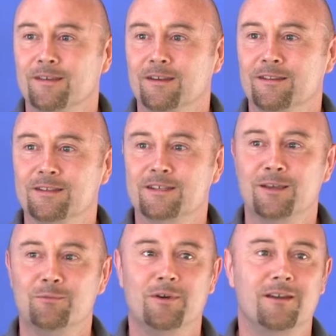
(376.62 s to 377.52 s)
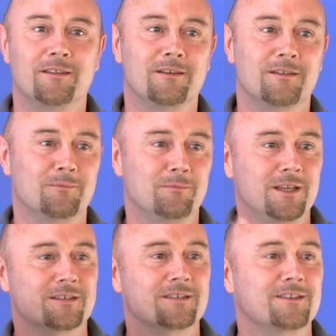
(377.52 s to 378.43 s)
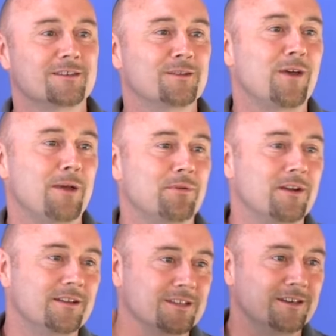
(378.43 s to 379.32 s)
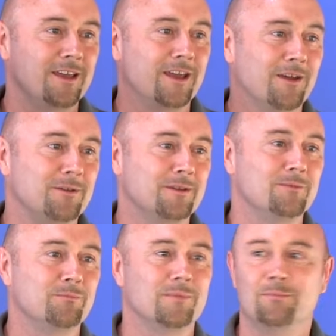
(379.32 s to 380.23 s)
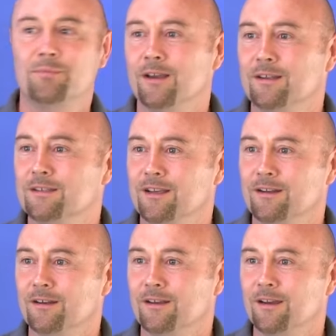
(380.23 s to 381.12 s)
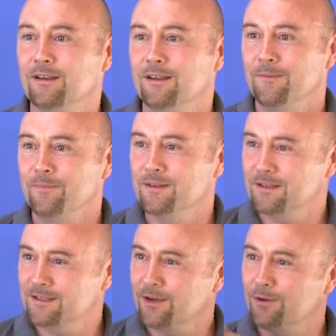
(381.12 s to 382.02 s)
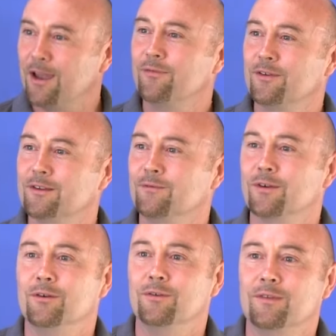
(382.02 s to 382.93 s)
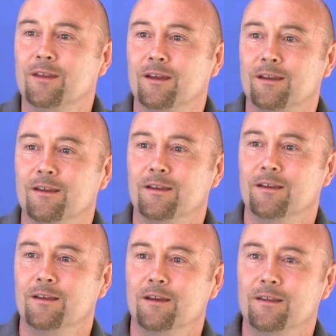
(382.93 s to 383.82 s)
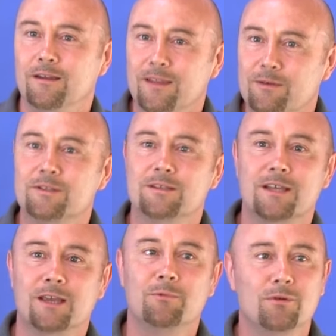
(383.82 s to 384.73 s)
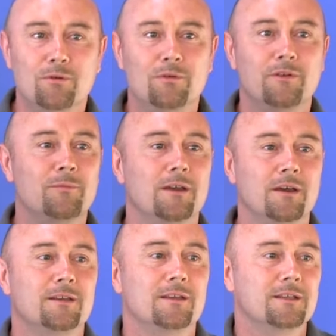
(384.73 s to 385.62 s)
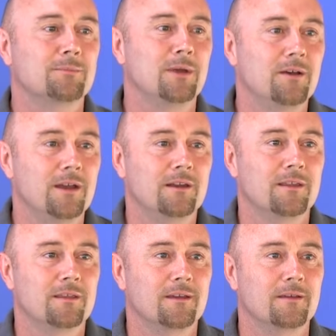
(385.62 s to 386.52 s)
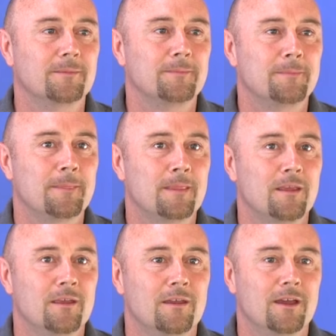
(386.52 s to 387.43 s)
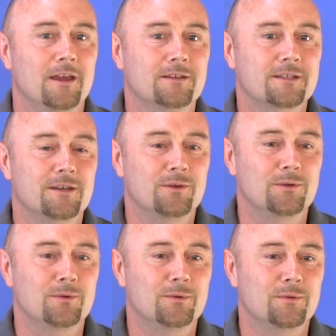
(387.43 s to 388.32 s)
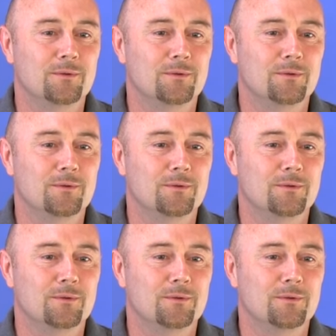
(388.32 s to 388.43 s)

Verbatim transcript: You know, in the same way that, that mist just evaporates in air in, in, in bright sunlight, there, there's no effort involved there. And, and that was the same with all of my ideas about anything. And so